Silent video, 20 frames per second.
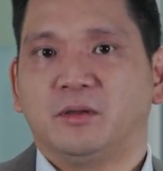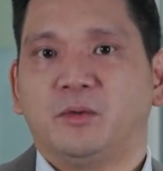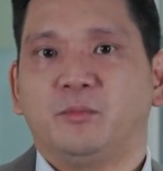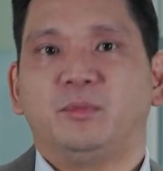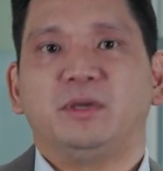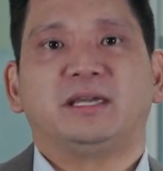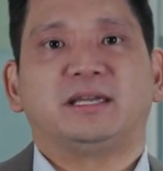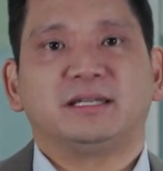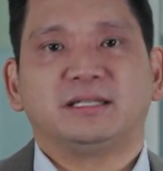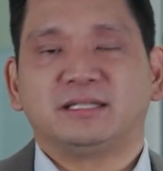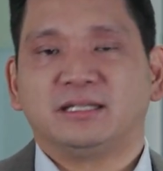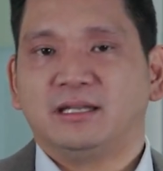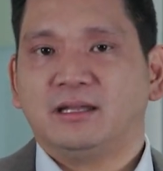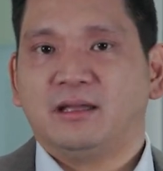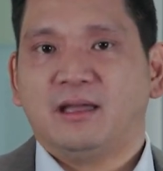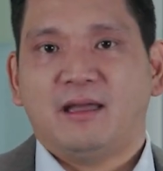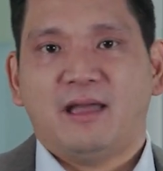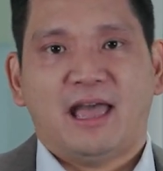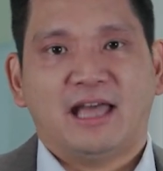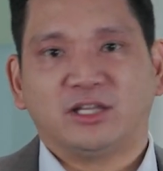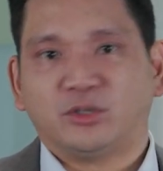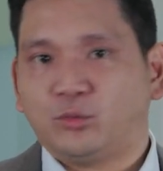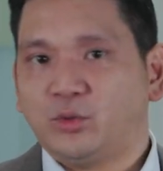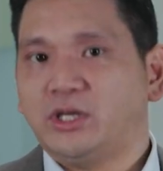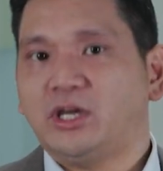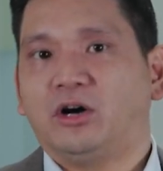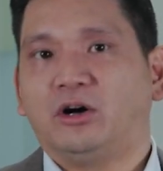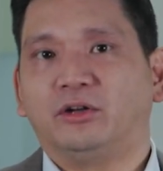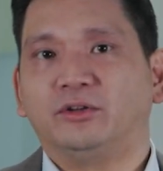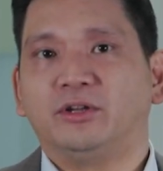Because as
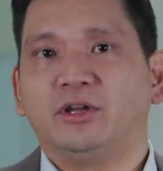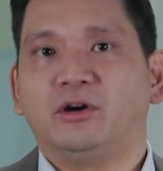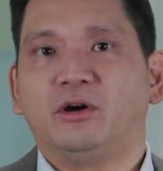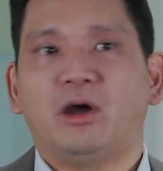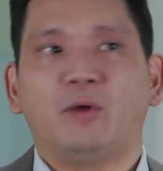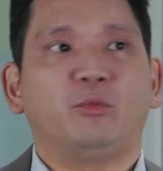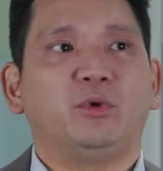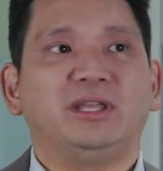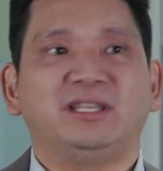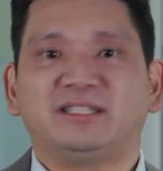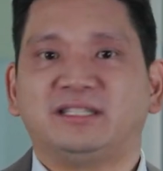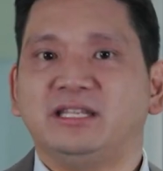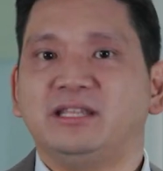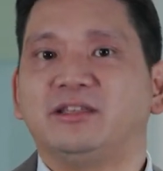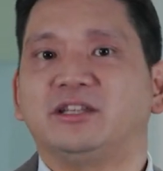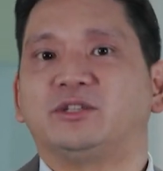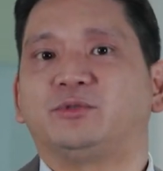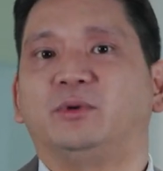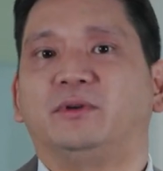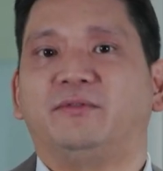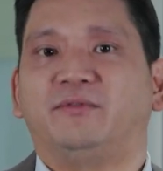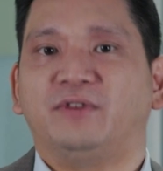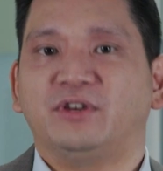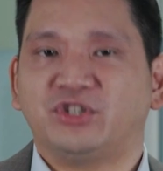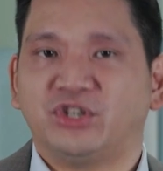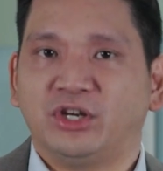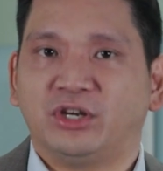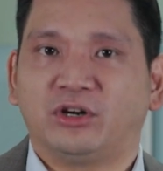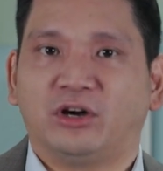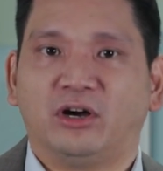we all know, and we see this with
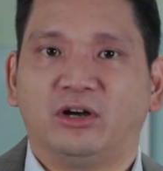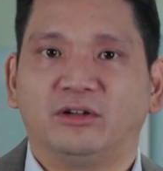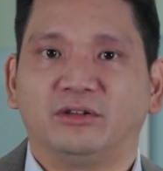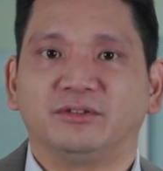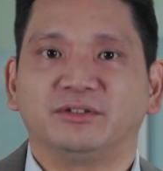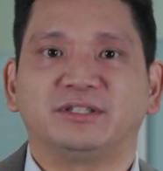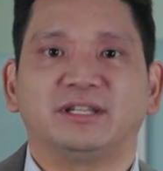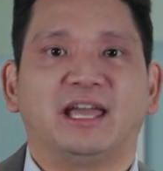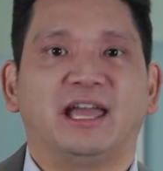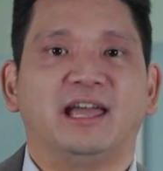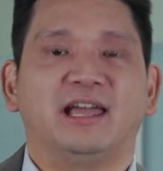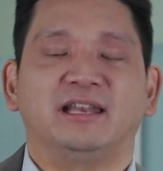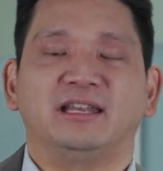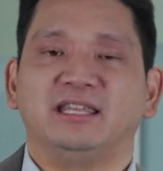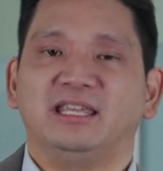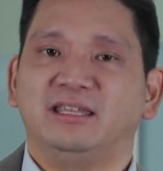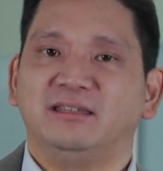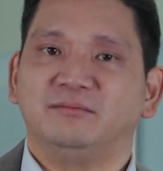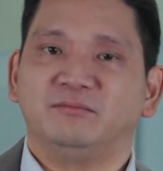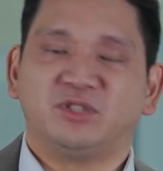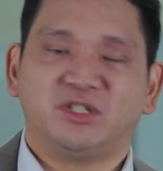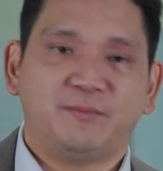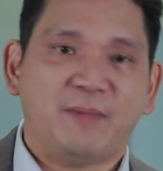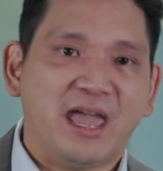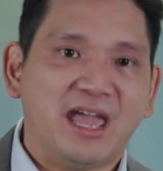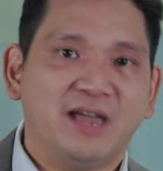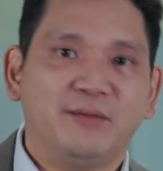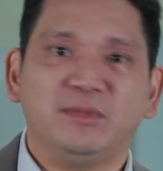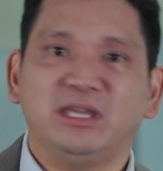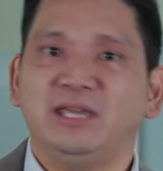phishing calls and
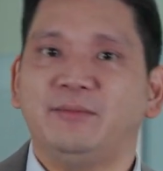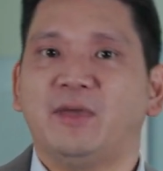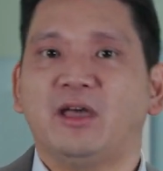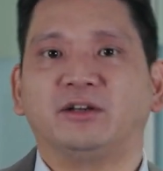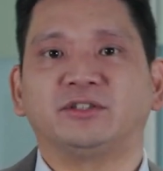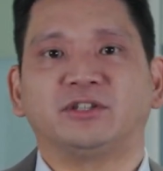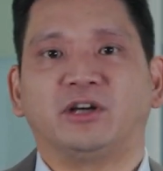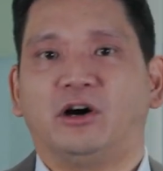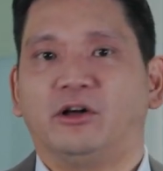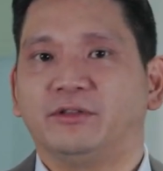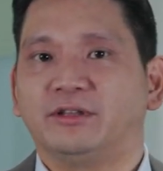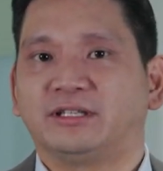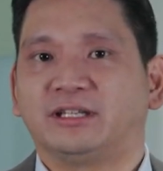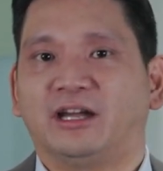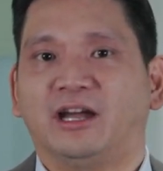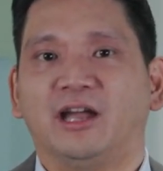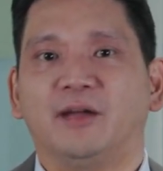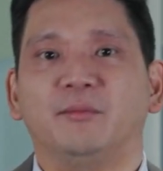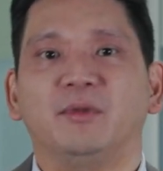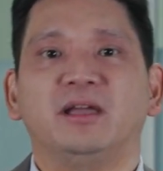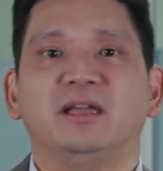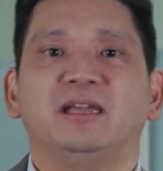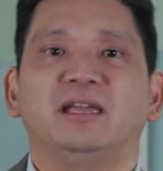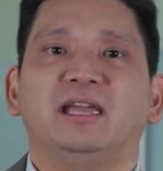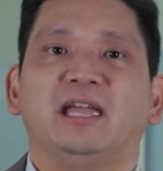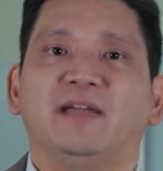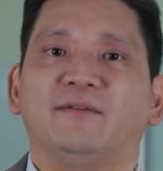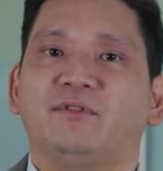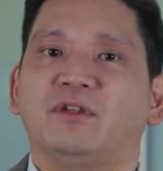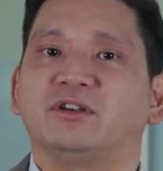spam emails all the time.
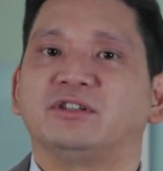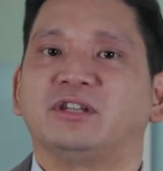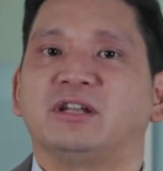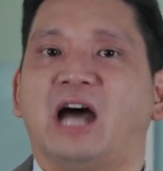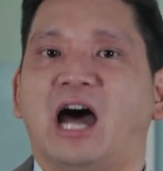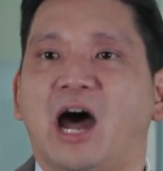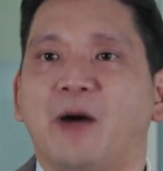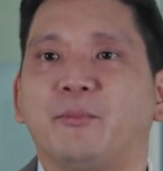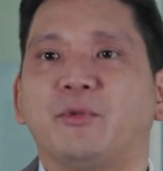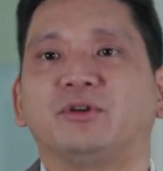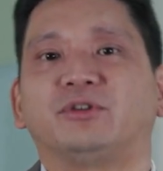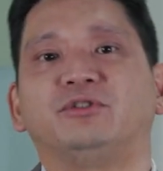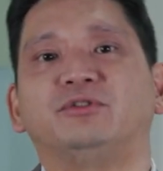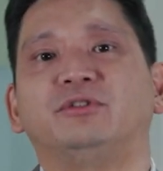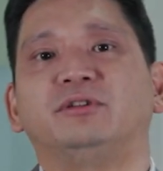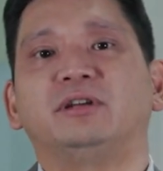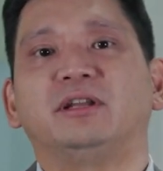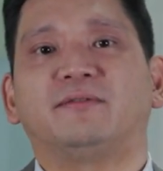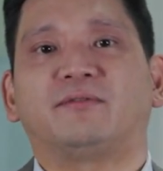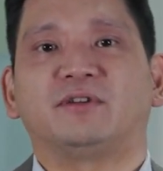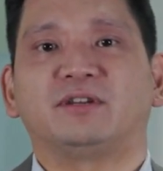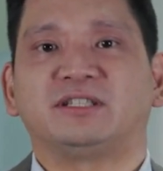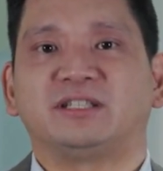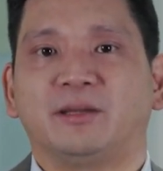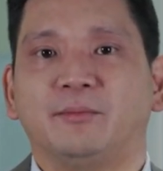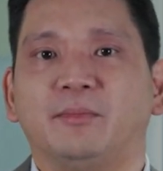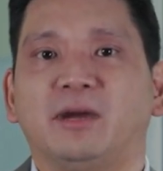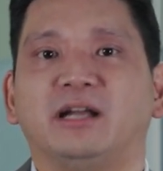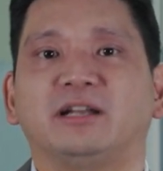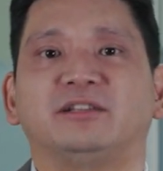If there's an opportunity for
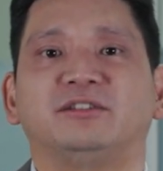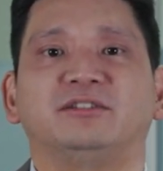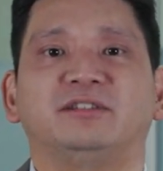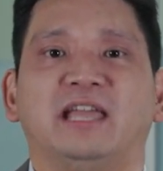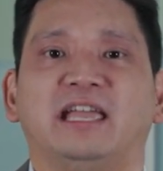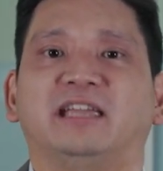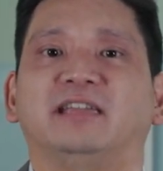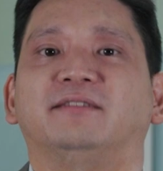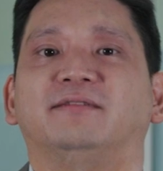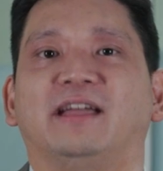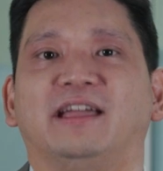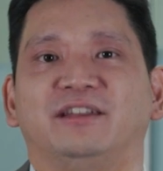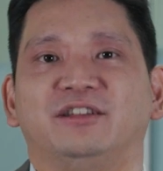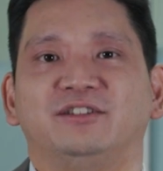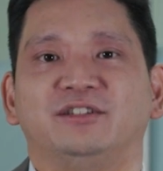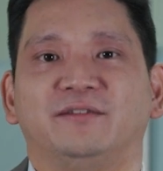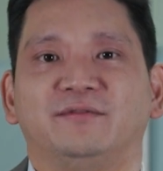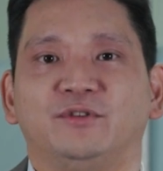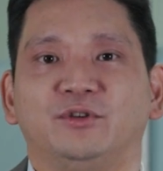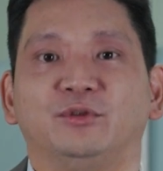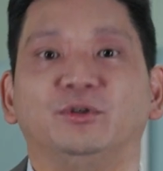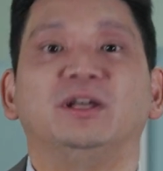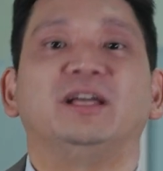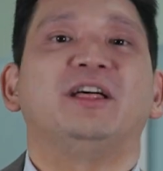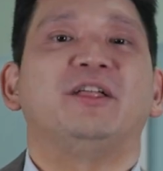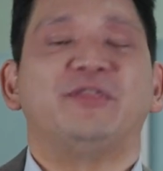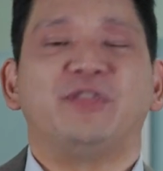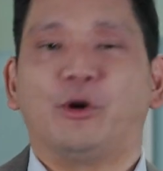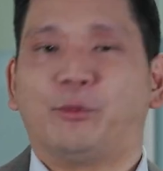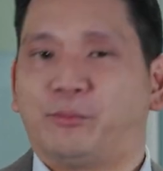somebody to take advantage of you,
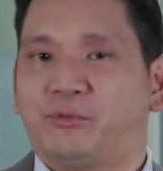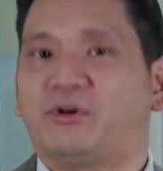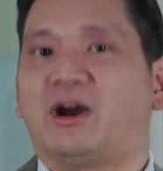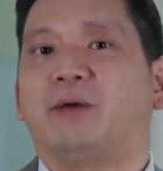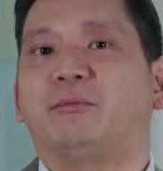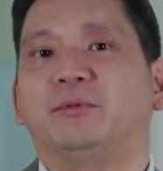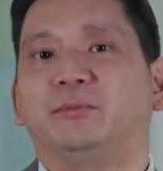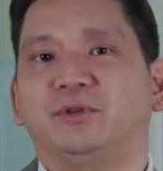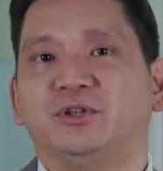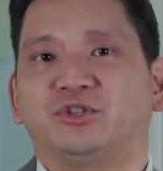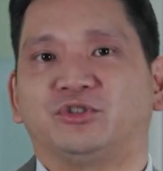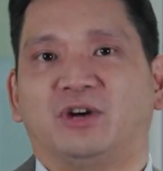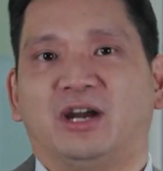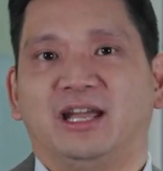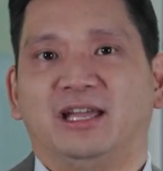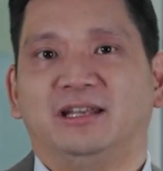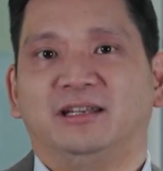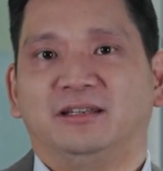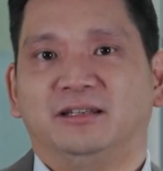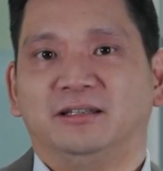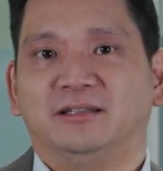they'll probably try it.